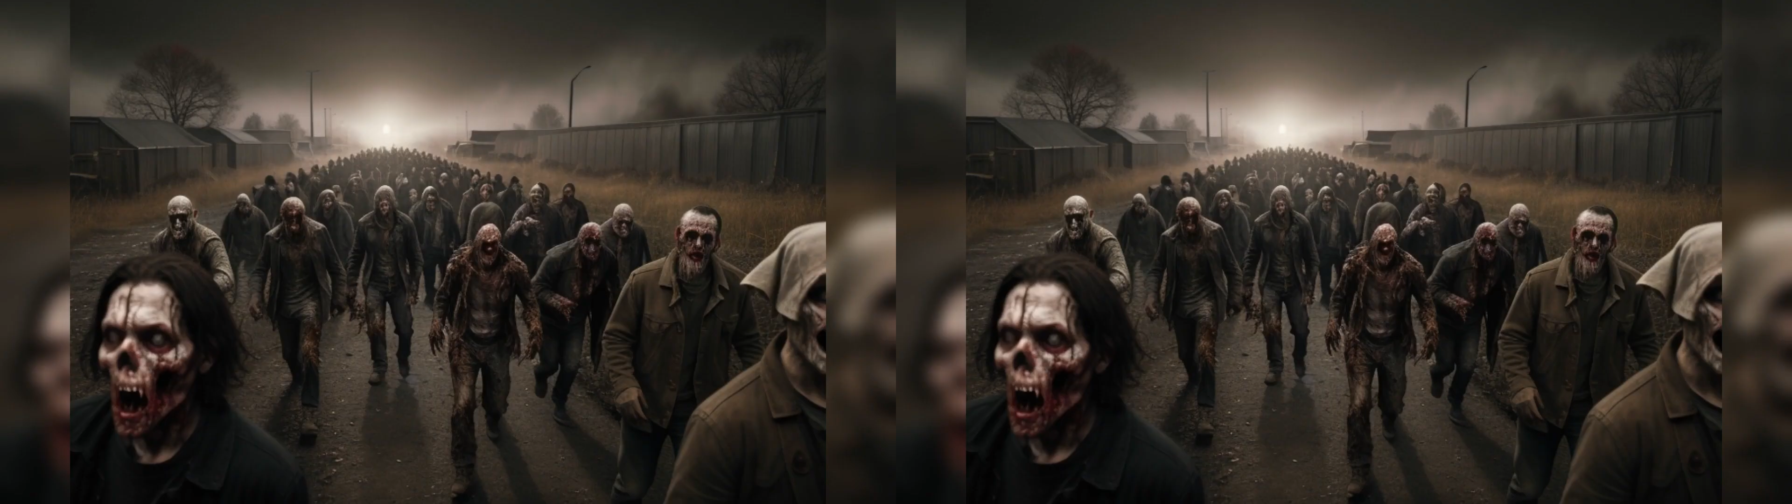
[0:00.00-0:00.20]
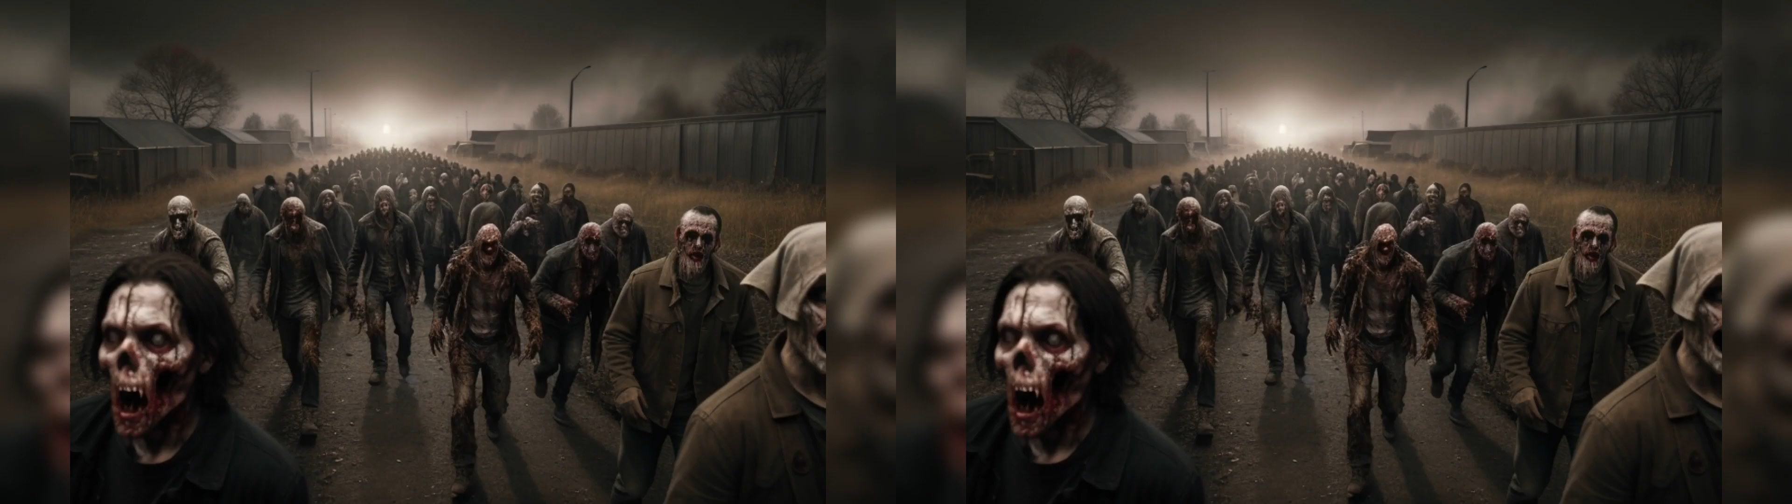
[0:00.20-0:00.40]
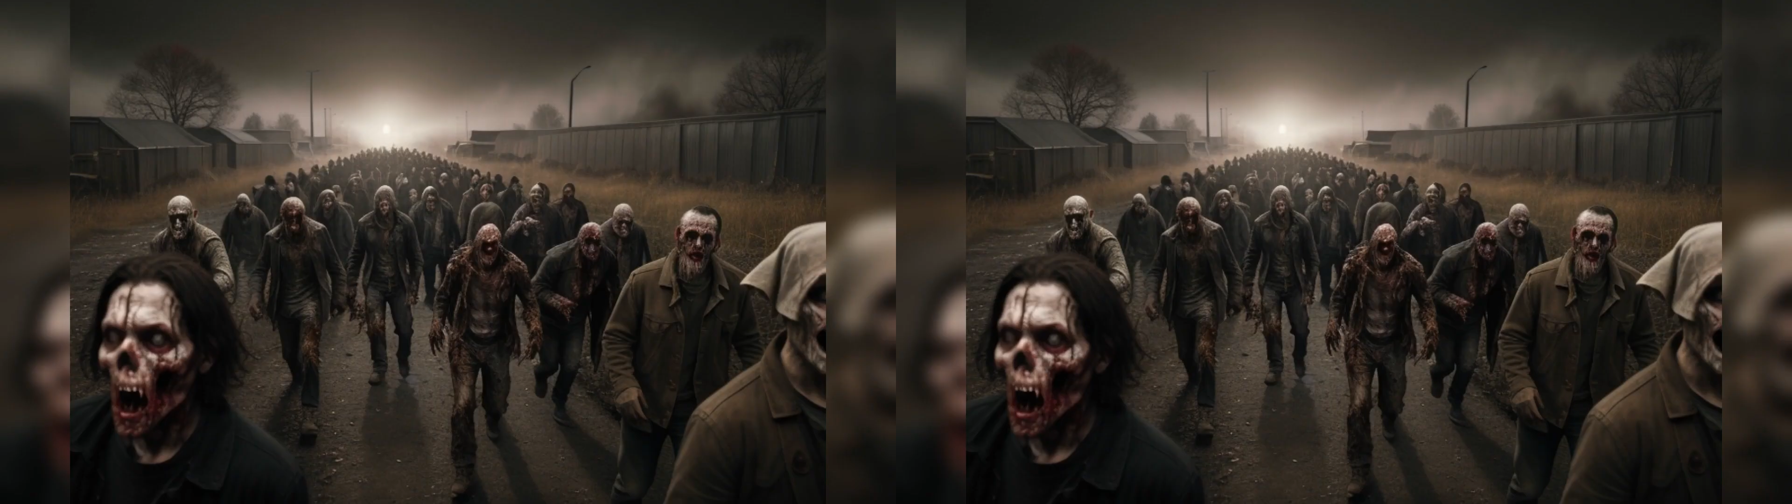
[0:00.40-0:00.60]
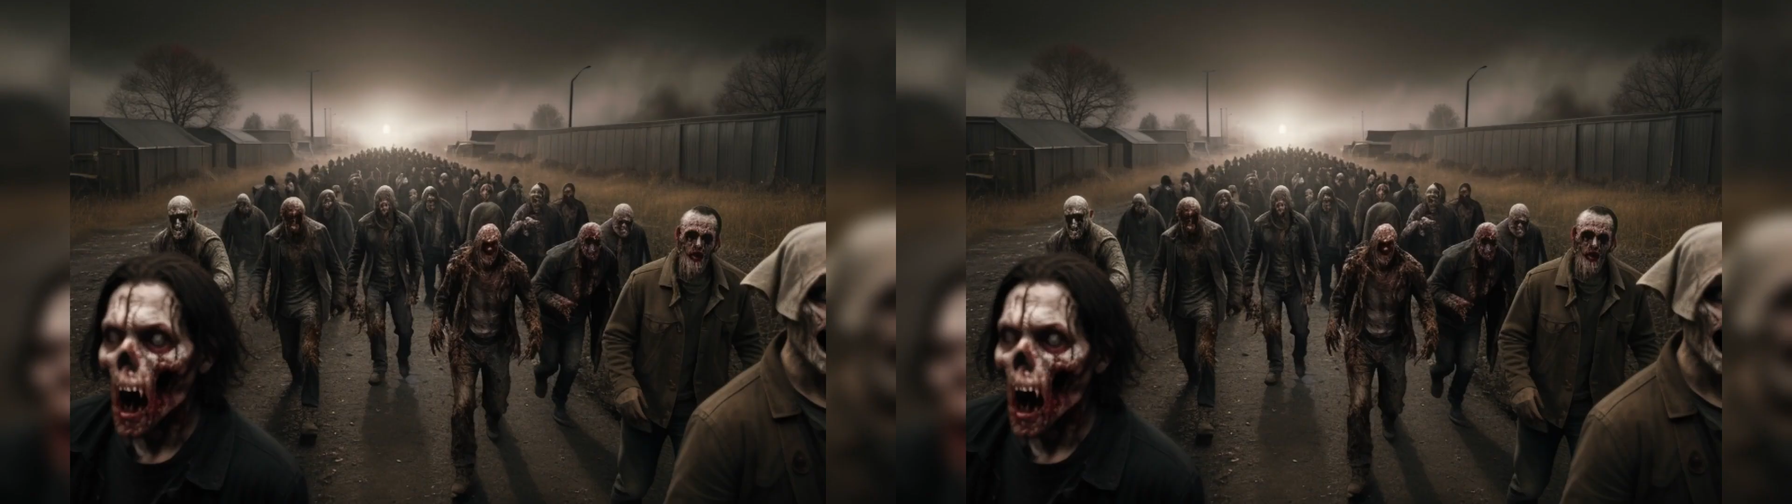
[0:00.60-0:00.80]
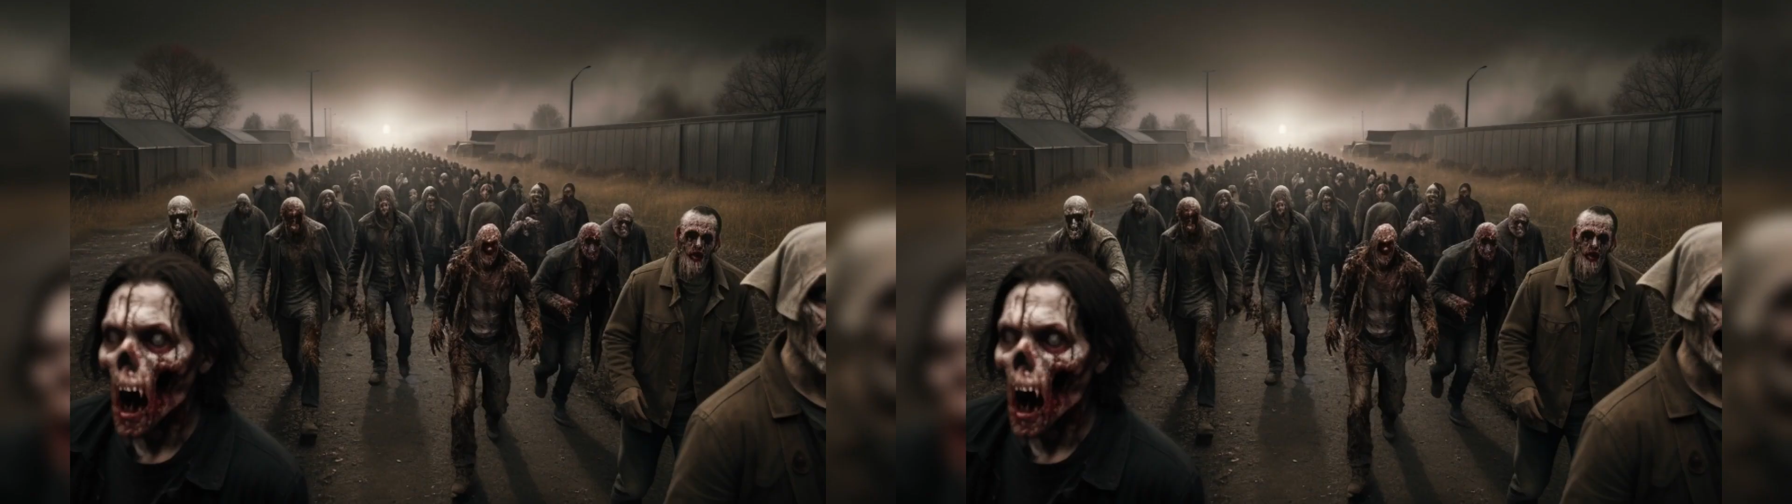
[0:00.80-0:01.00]
it was a
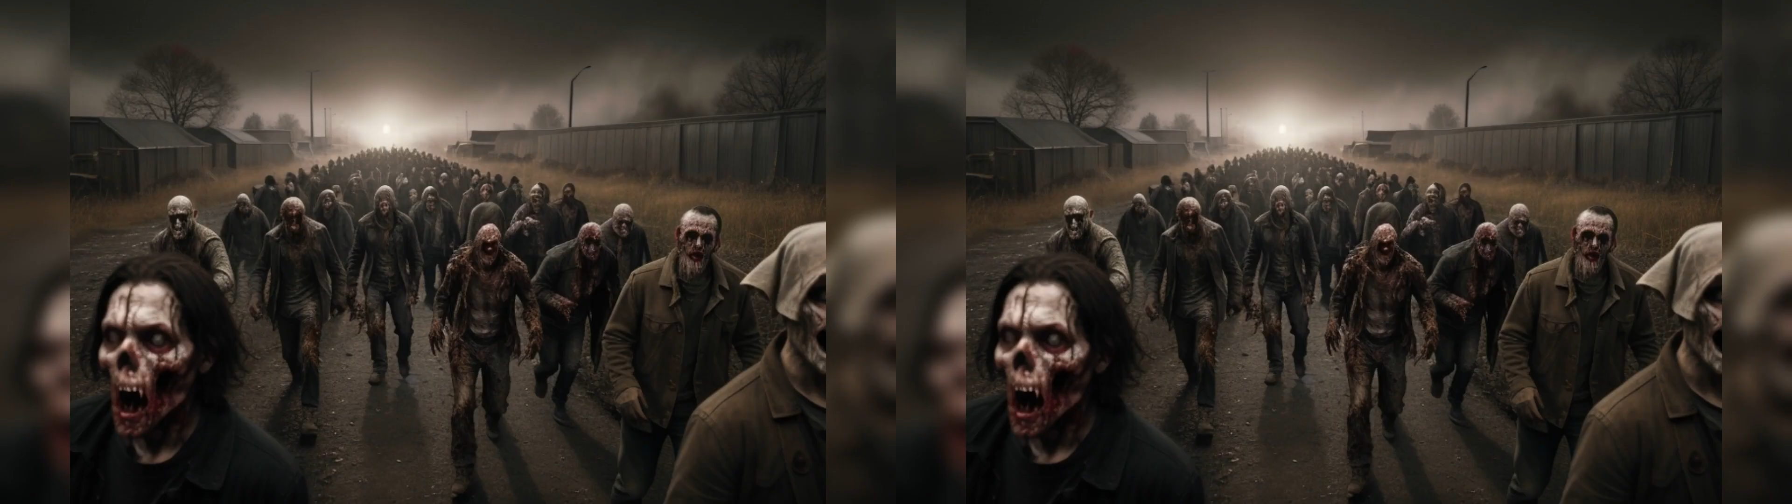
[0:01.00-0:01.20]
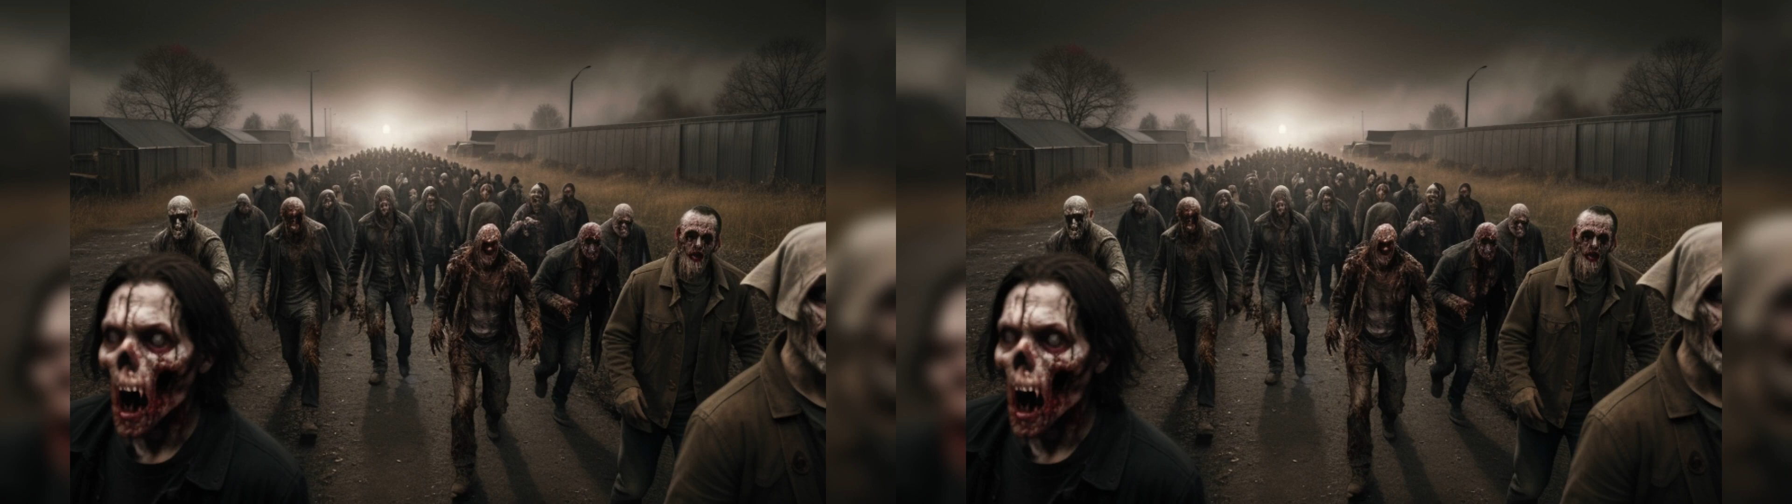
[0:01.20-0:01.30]
meticulously